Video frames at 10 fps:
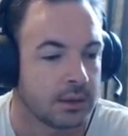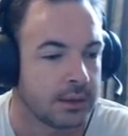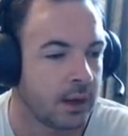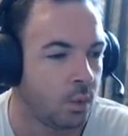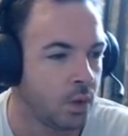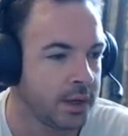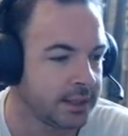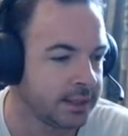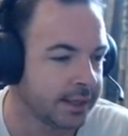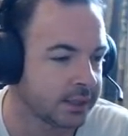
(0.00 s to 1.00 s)
Now, what he
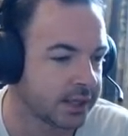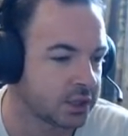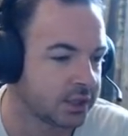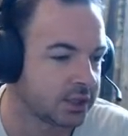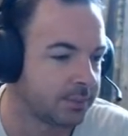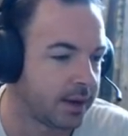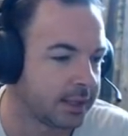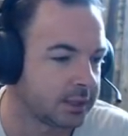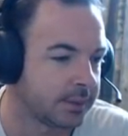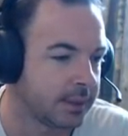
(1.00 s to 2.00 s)
did next actually
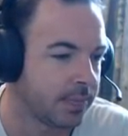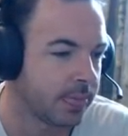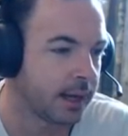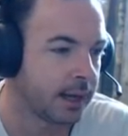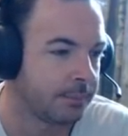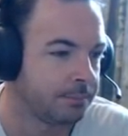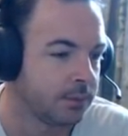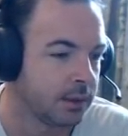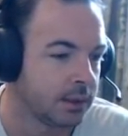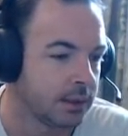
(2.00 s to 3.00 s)
surprised me.
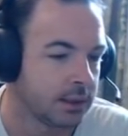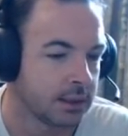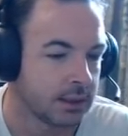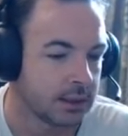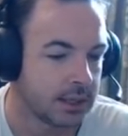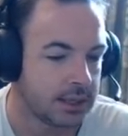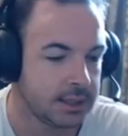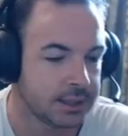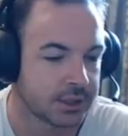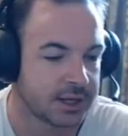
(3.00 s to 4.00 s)
He
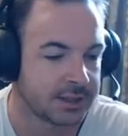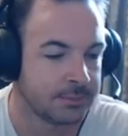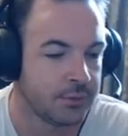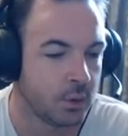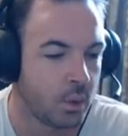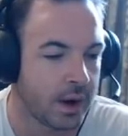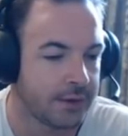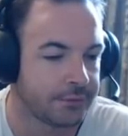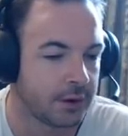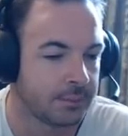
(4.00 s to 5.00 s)
decided to move
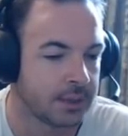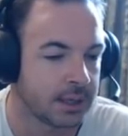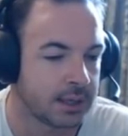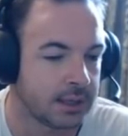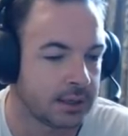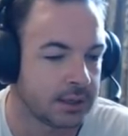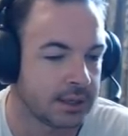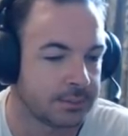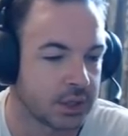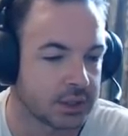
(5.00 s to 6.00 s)
away from the
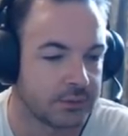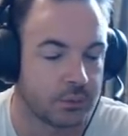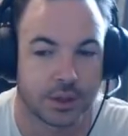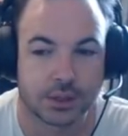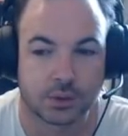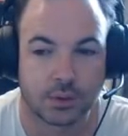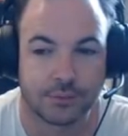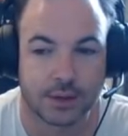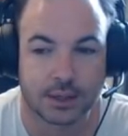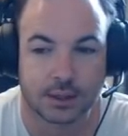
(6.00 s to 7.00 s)
objective with his
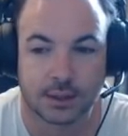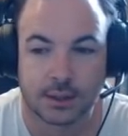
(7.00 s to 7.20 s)
Rafiq,